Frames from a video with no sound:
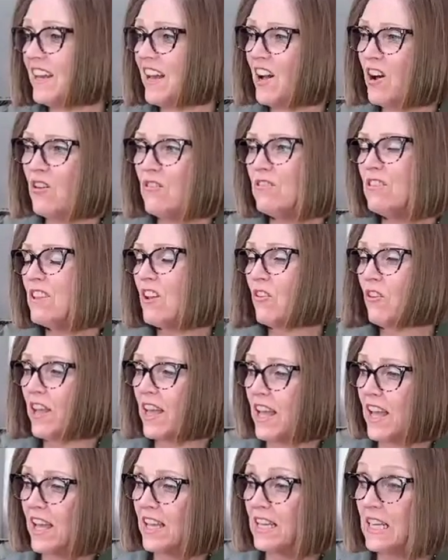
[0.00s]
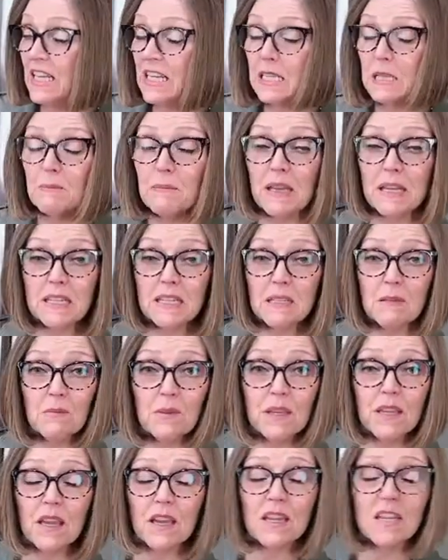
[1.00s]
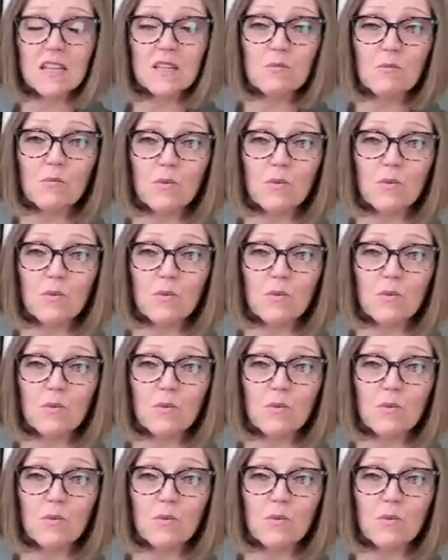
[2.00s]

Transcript: right now? Oh, go ahead. It's messy because